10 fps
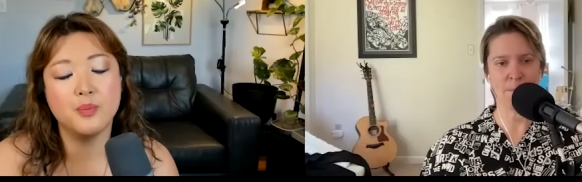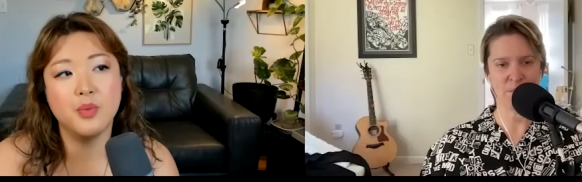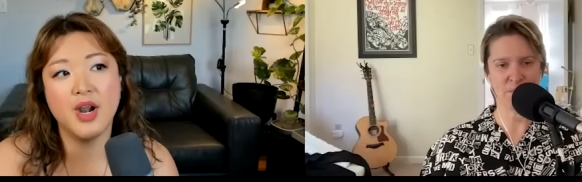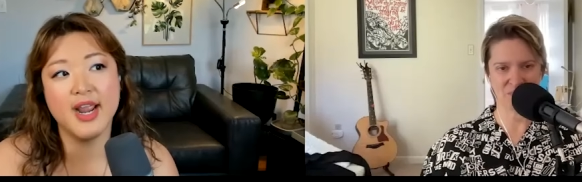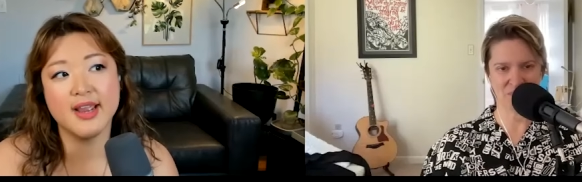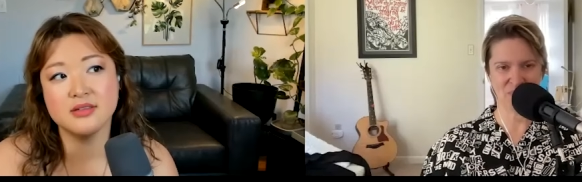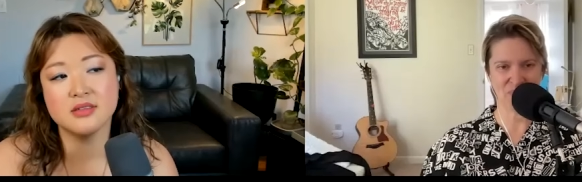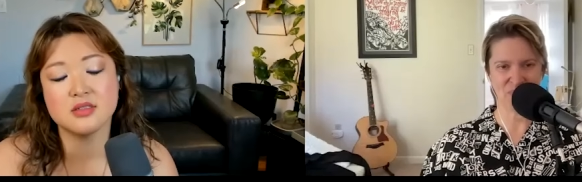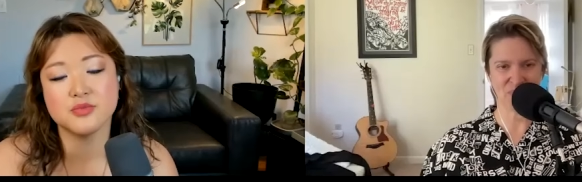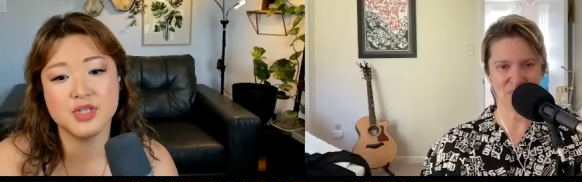
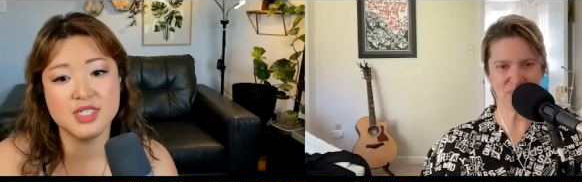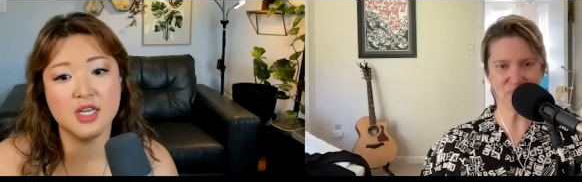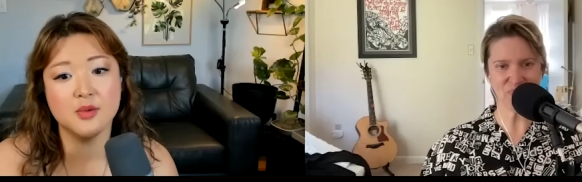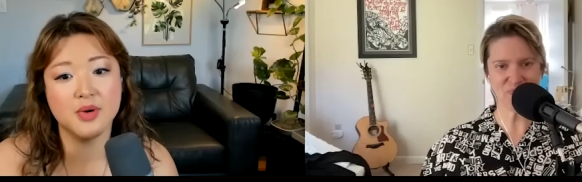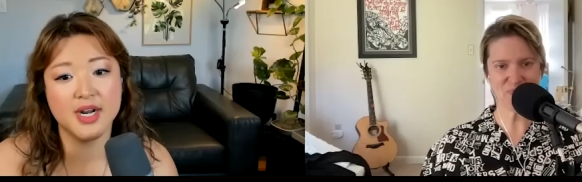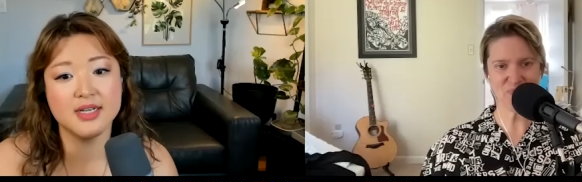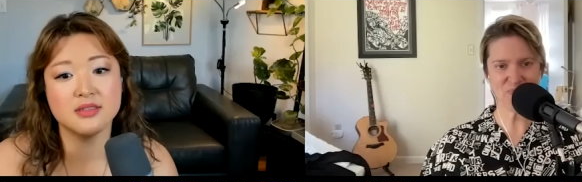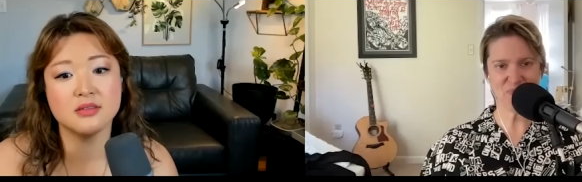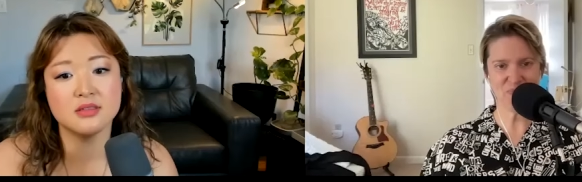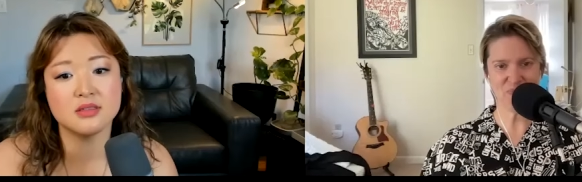Speaker 1: "Brands, retail
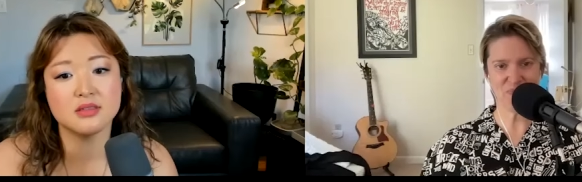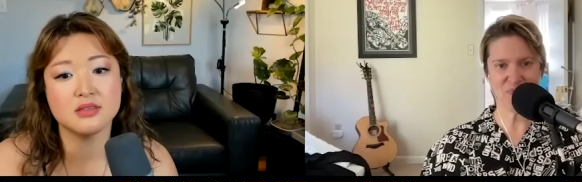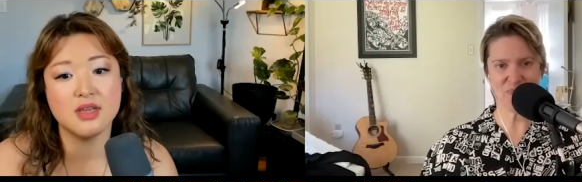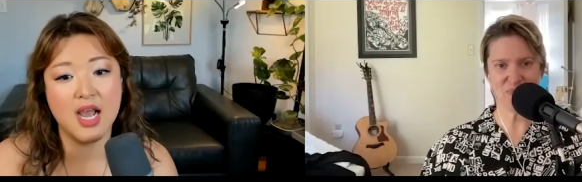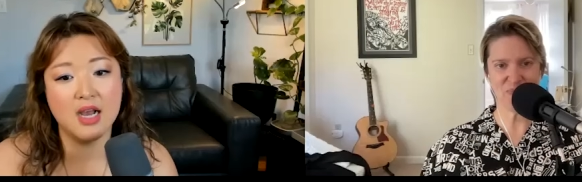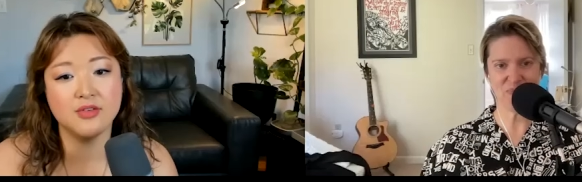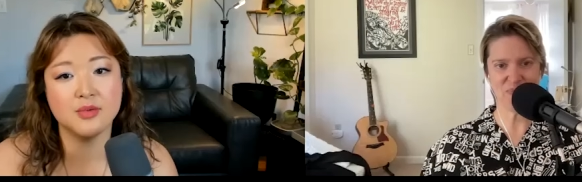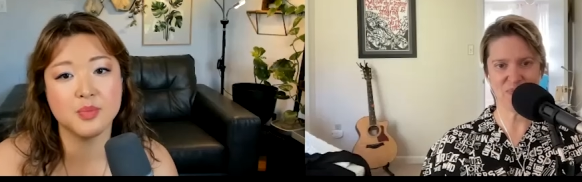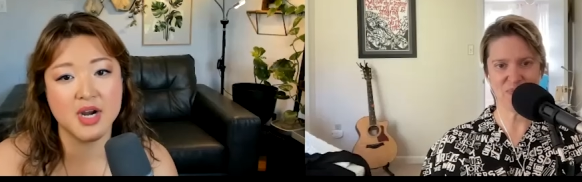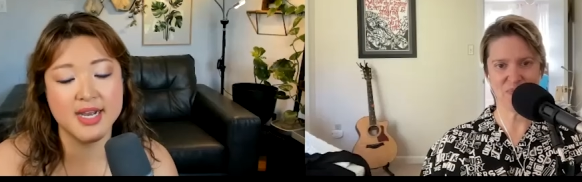brands have a
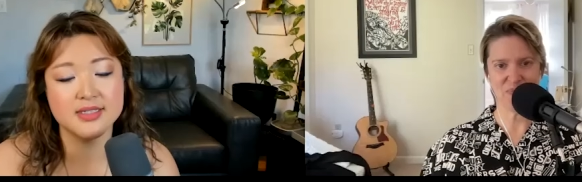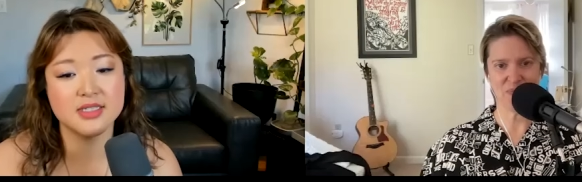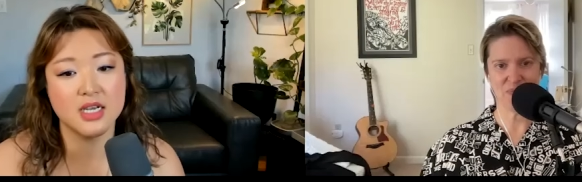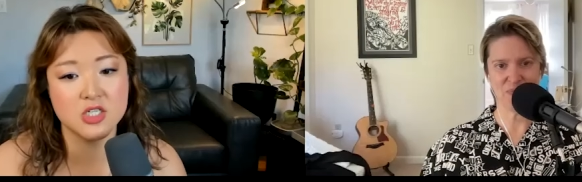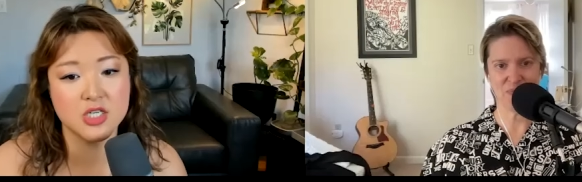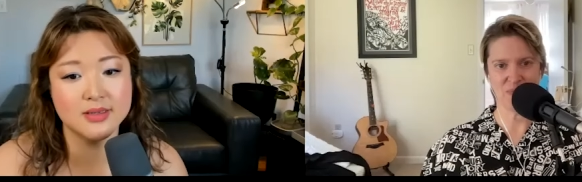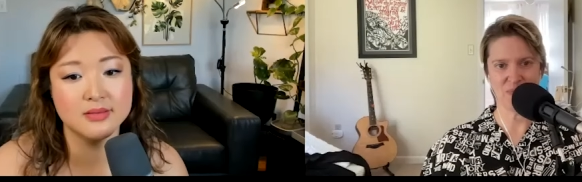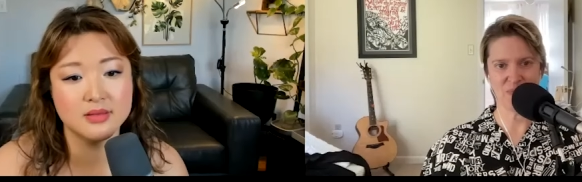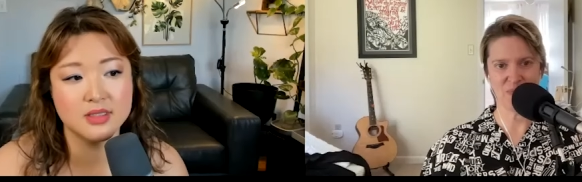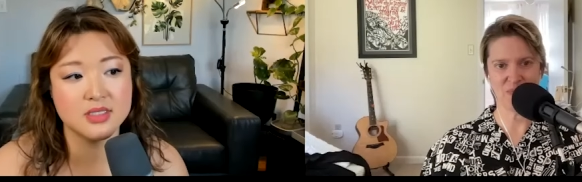pride
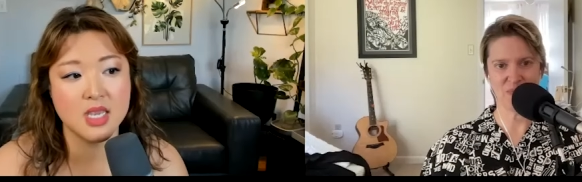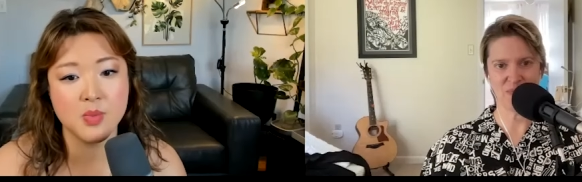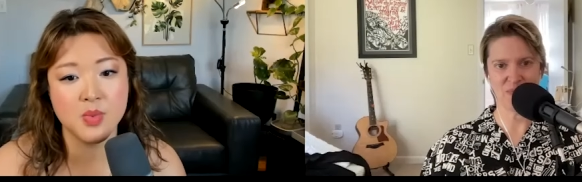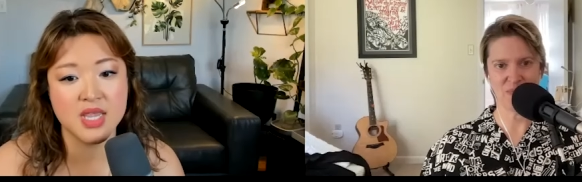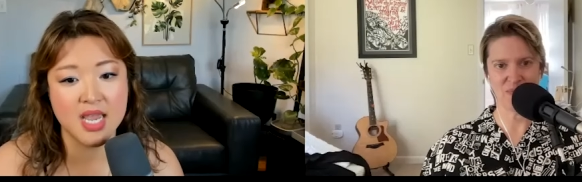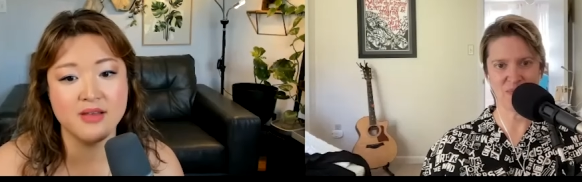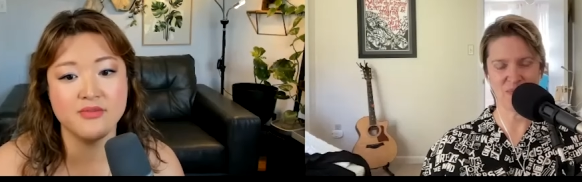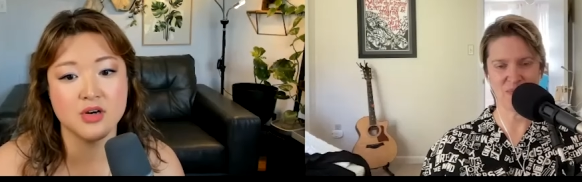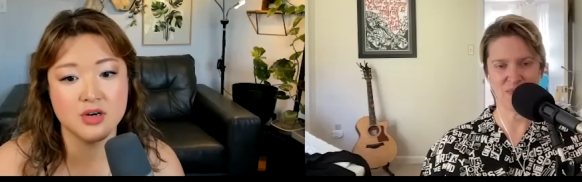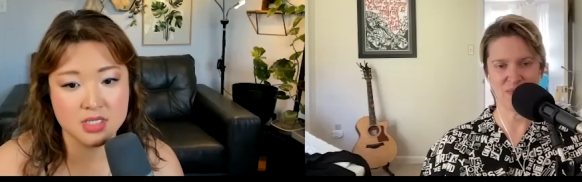section the same way they have
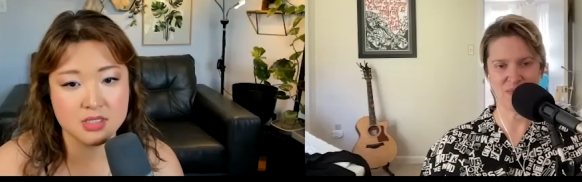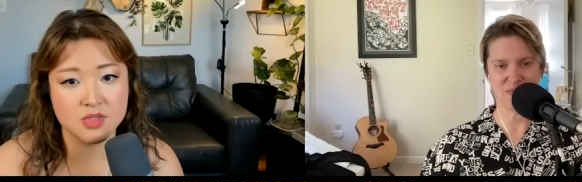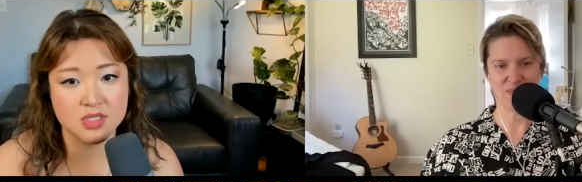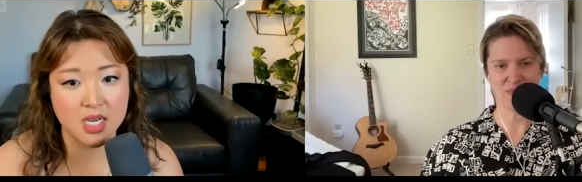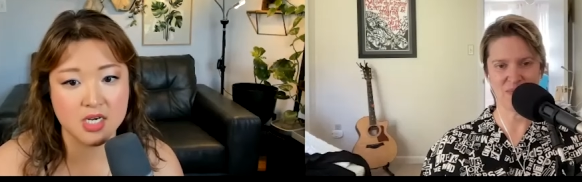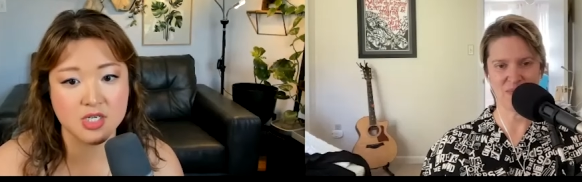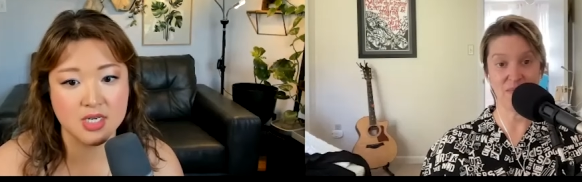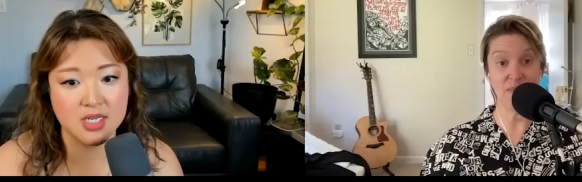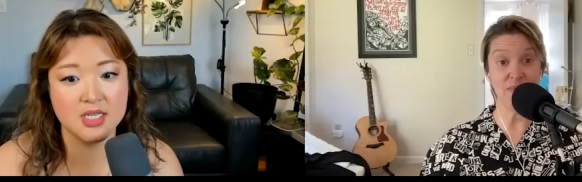a Christmas section. Mm-hmm.